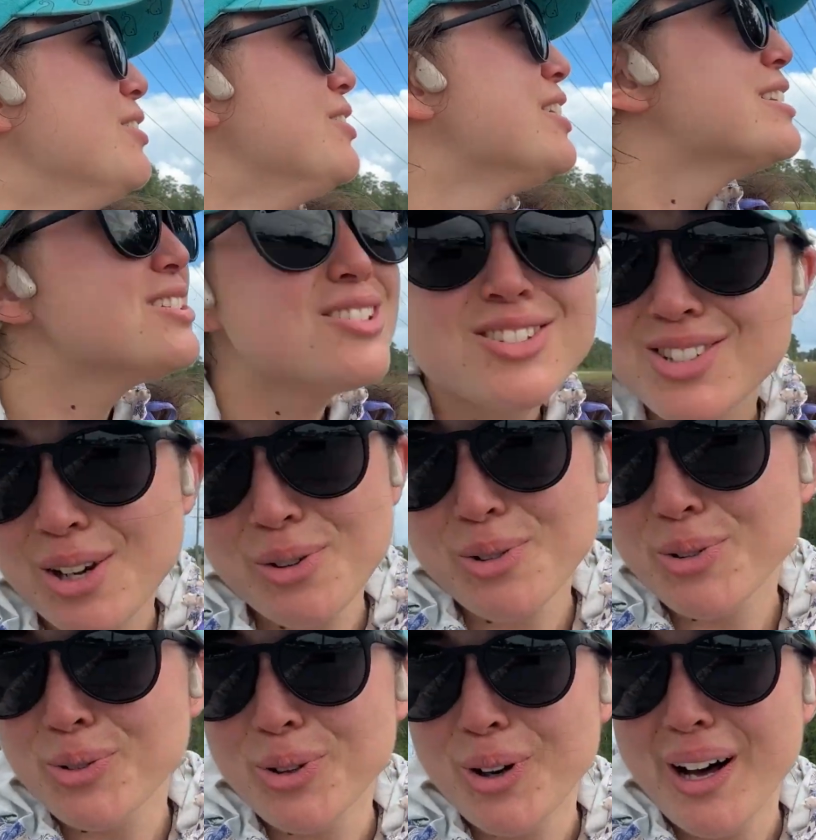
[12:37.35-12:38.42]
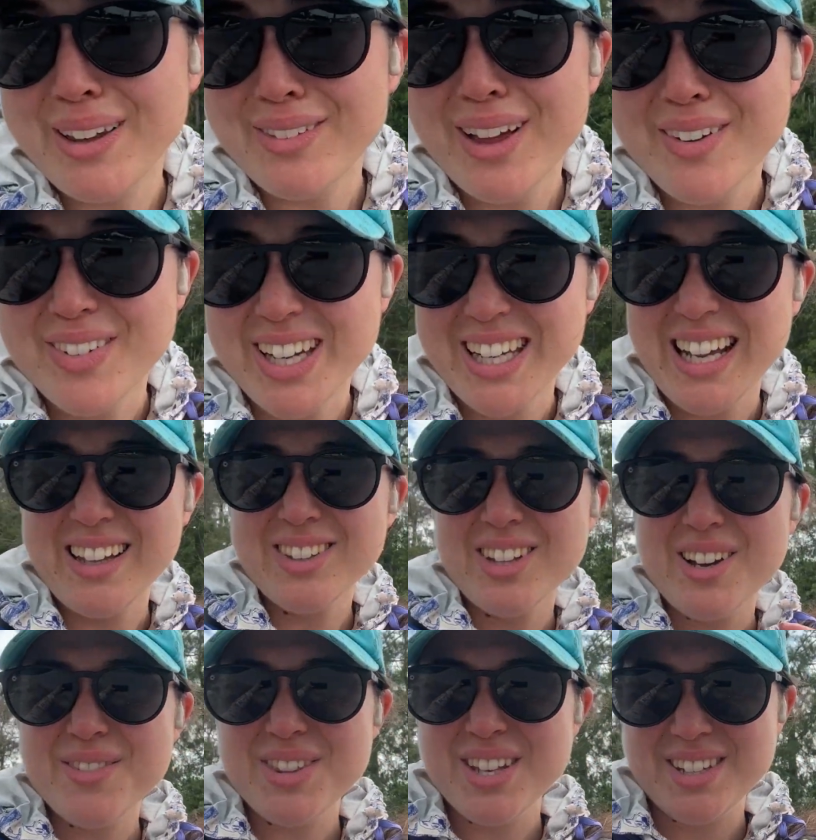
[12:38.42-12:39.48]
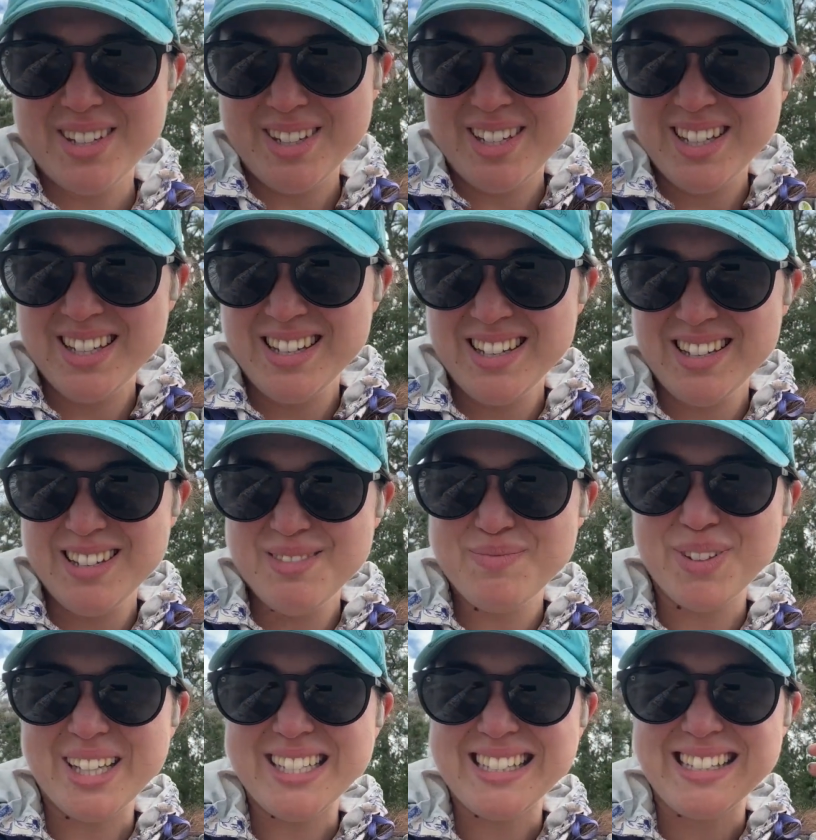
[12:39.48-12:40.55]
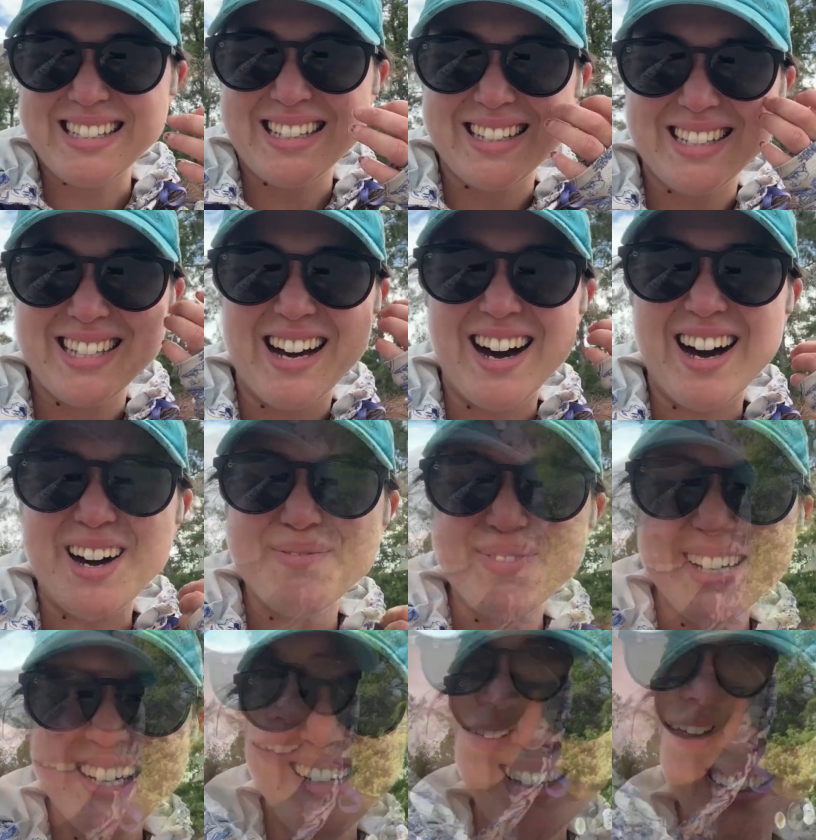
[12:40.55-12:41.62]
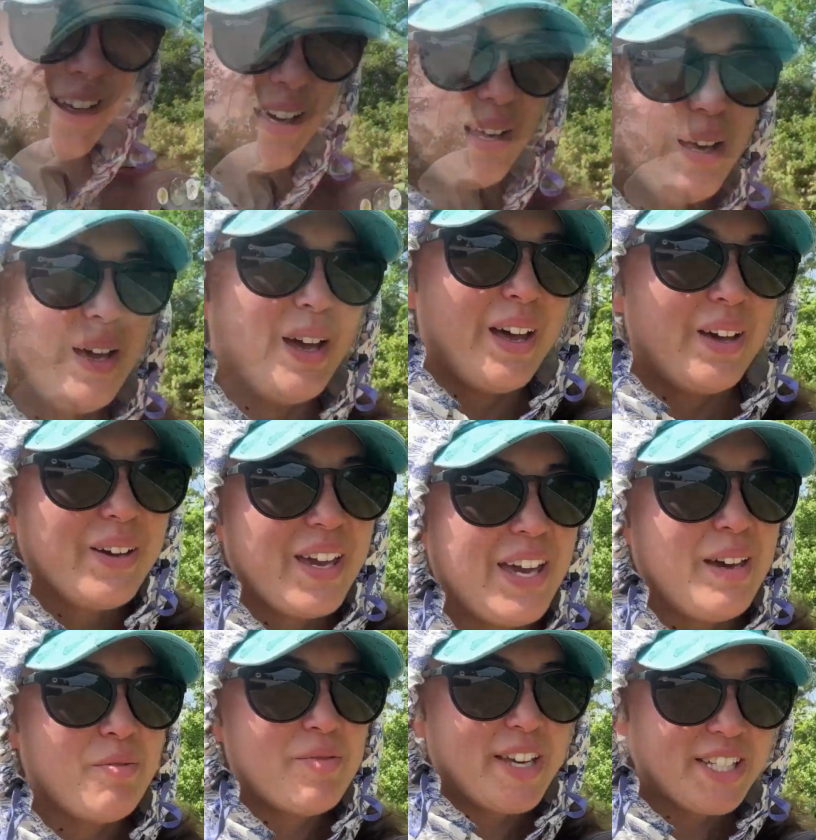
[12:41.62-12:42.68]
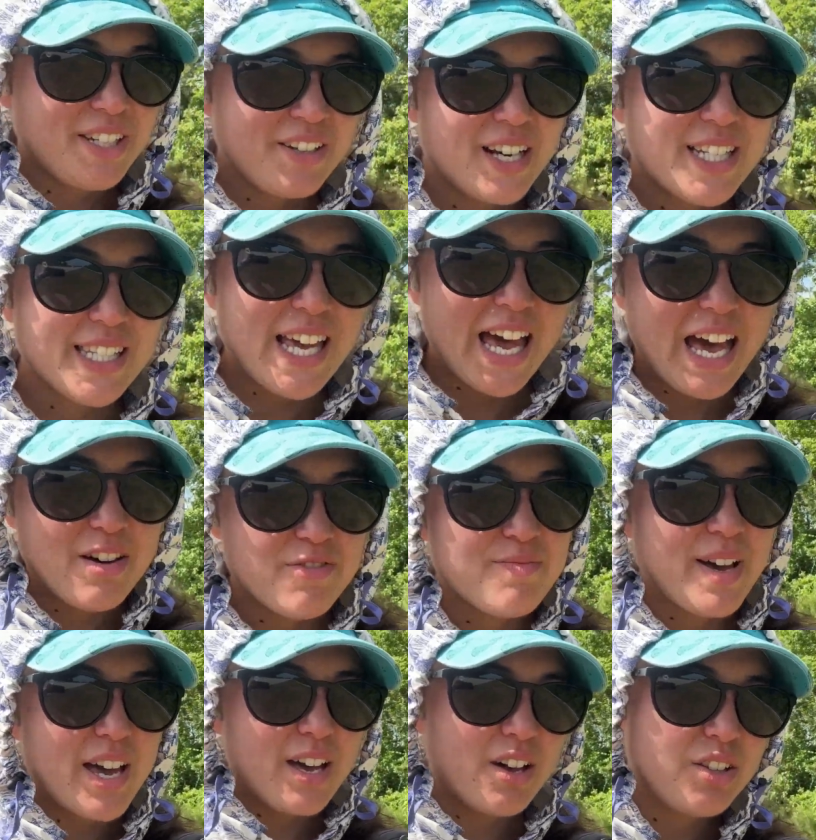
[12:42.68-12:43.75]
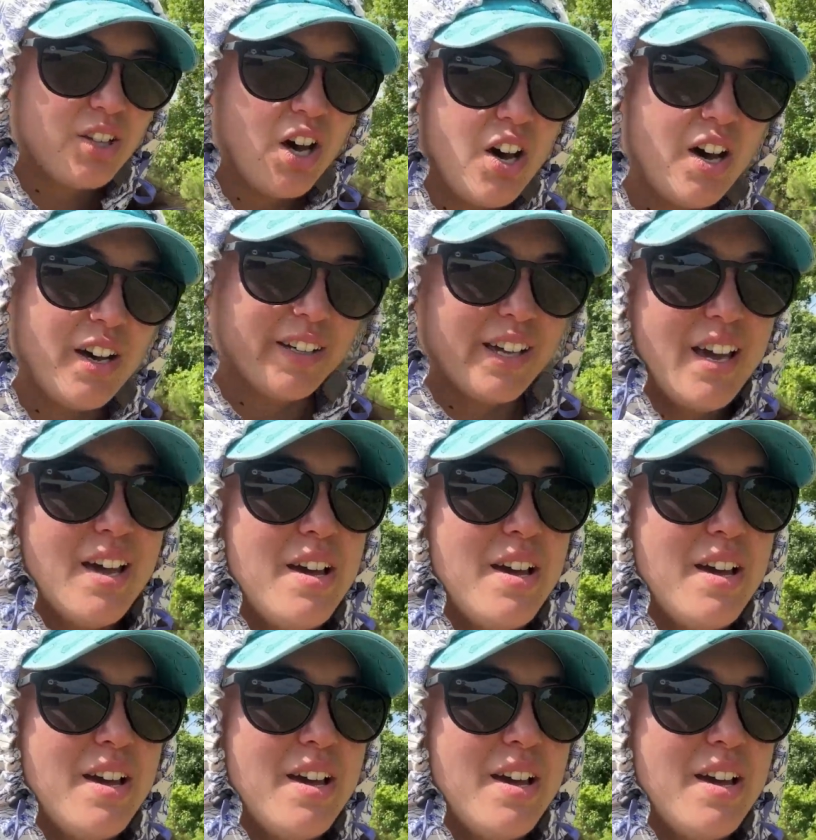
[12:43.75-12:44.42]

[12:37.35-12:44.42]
This is so cool. I love it. I love the blazes at the top. Okay, I'm about to cross the half-mile long